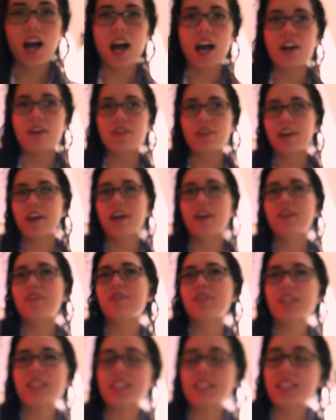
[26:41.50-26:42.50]
I don't
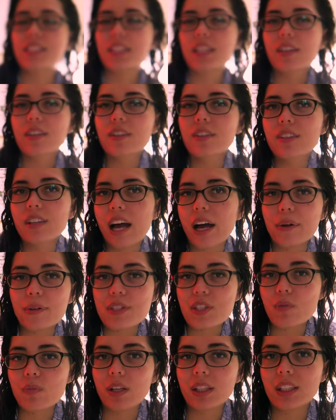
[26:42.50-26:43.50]
have a single
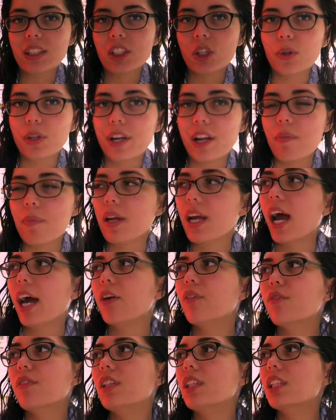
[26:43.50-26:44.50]
ounce of melatonin in me. I
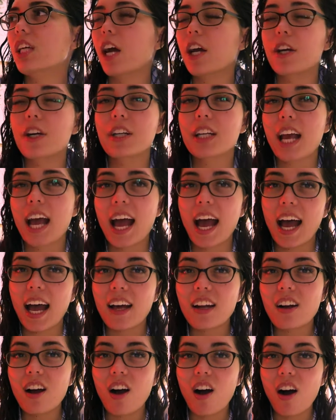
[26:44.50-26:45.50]
don't feel tired at